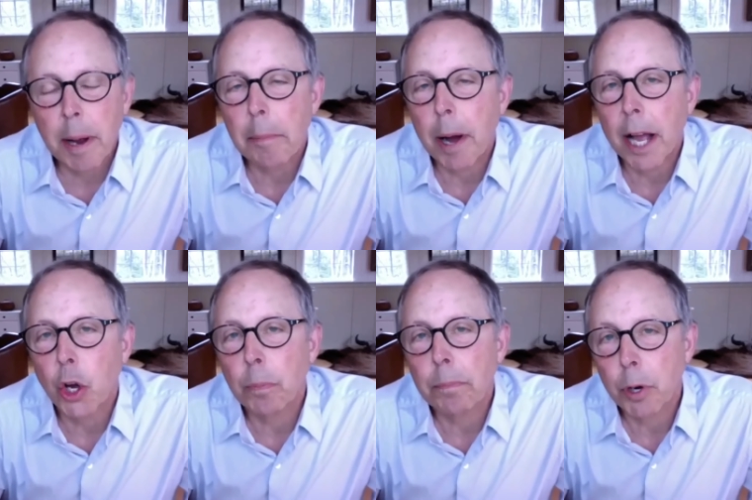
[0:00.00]
my
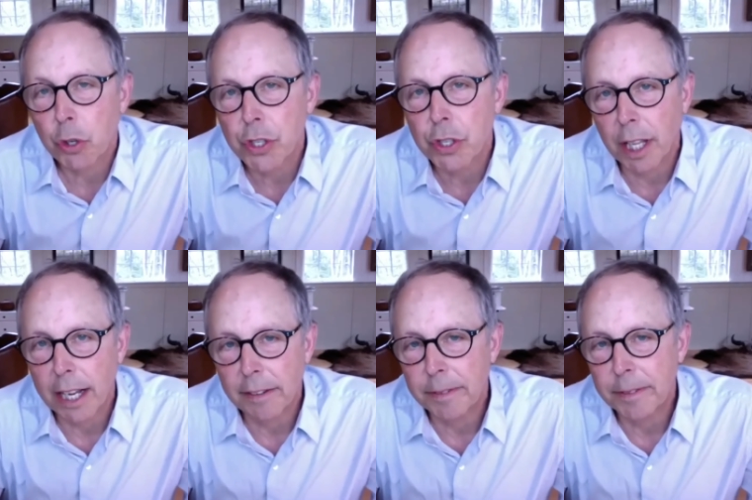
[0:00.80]
own personal
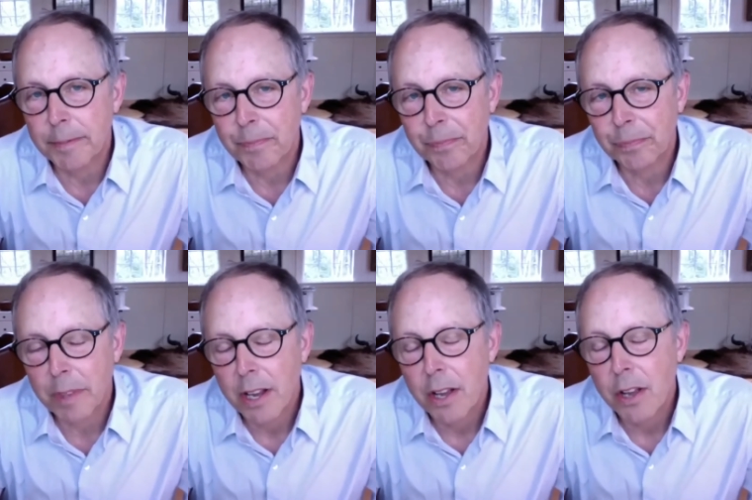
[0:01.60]
life.
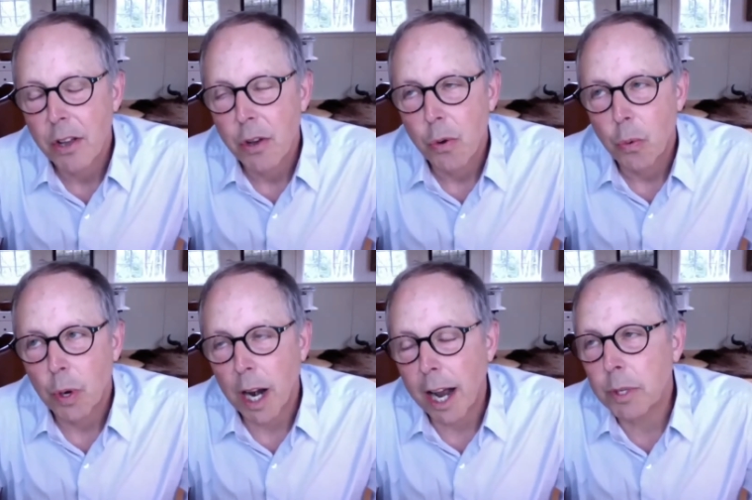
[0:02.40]
When
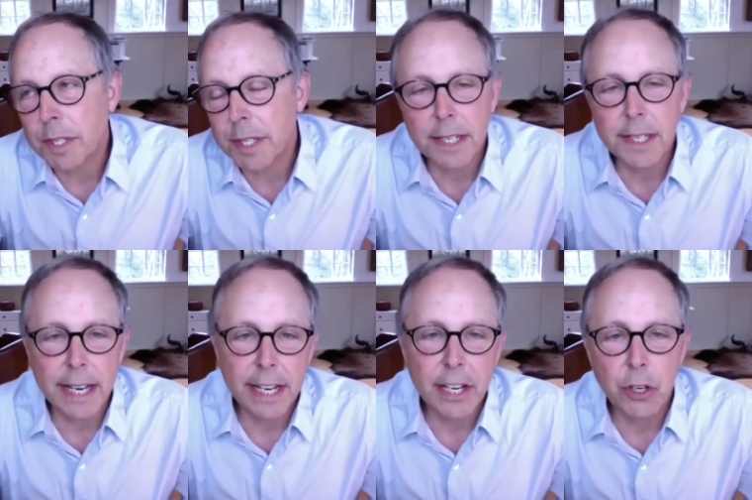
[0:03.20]
I was 16
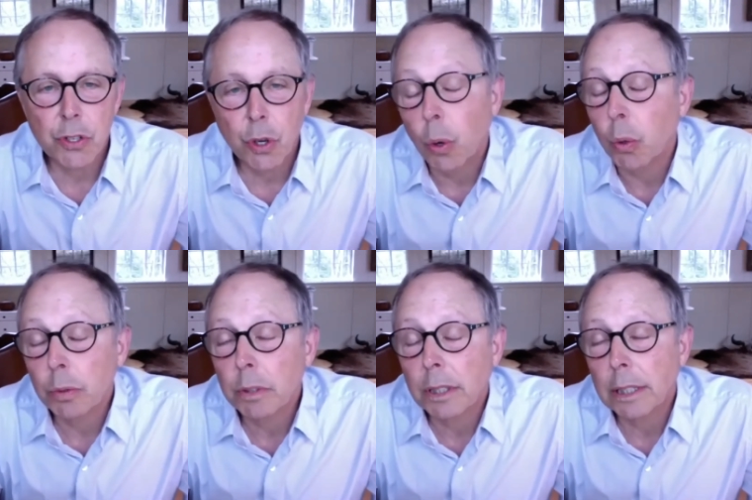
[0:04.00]
years old
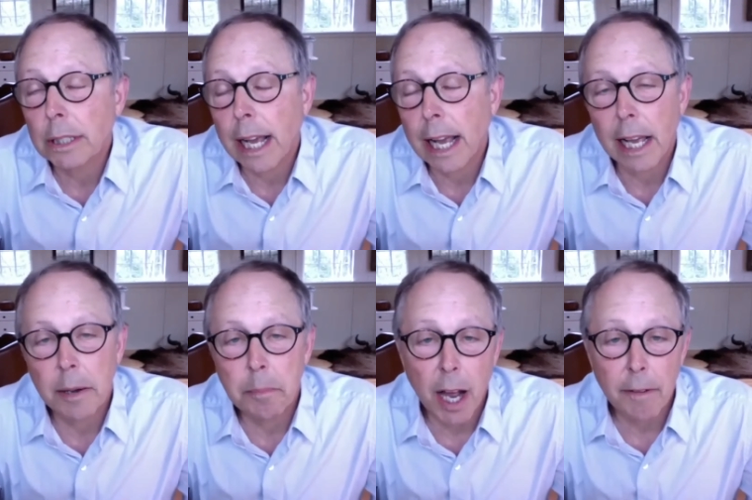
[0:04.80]
and
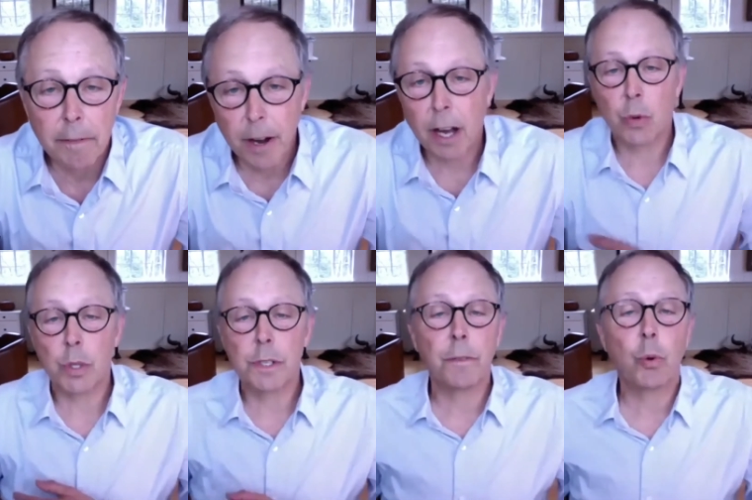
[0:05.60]
my father was
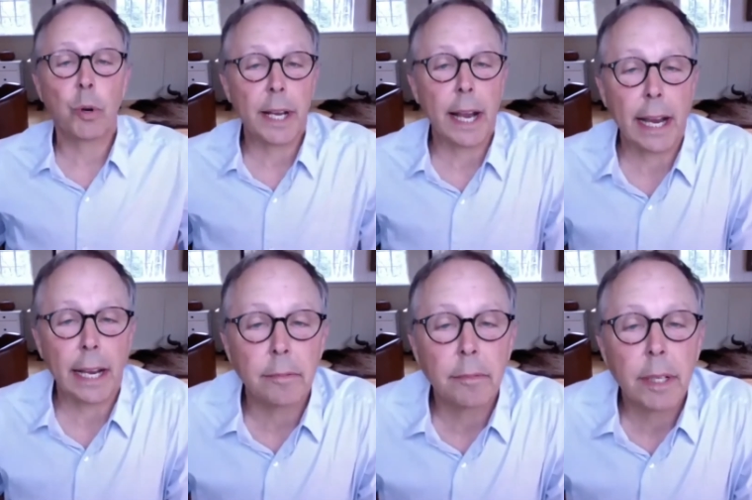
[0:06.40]
48,
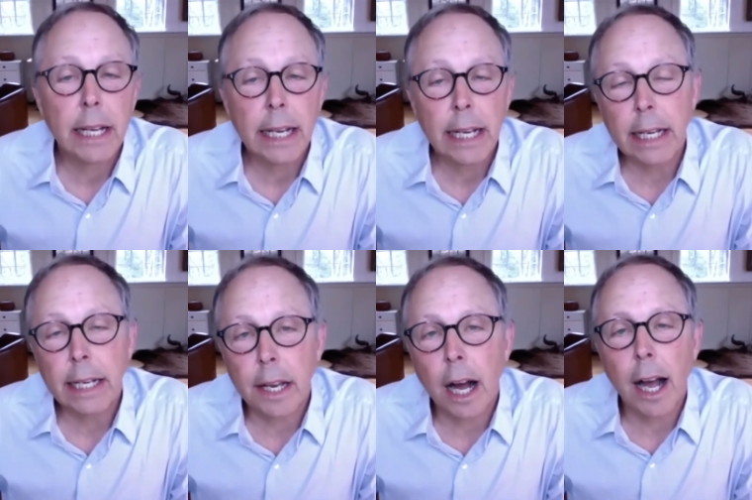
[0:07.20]
he
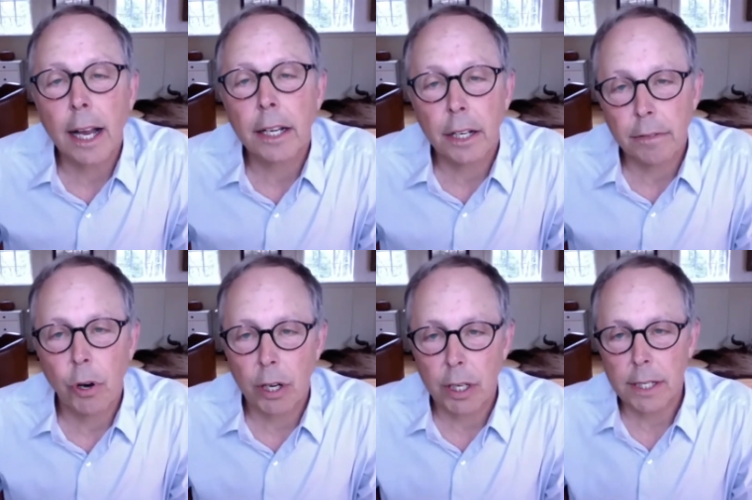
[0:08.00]
died of a
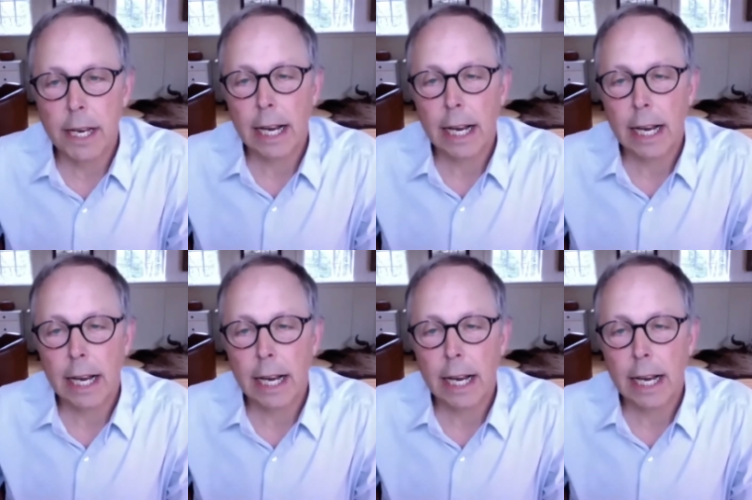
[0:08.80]
heart attack.